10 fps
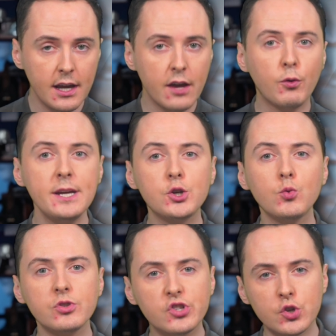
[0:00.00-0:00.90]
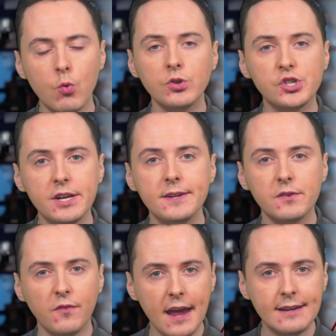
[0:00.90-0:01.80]
if we don't staunchly
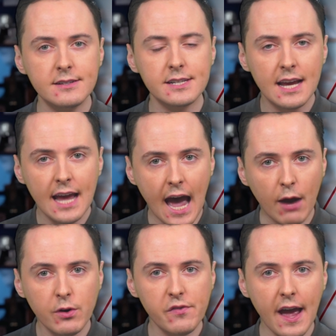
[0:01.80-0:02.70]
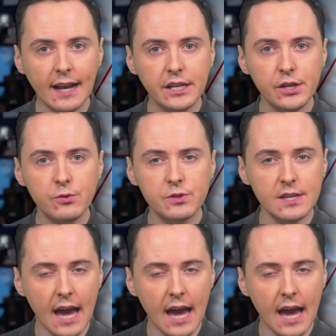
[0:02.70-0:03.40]
defend our values,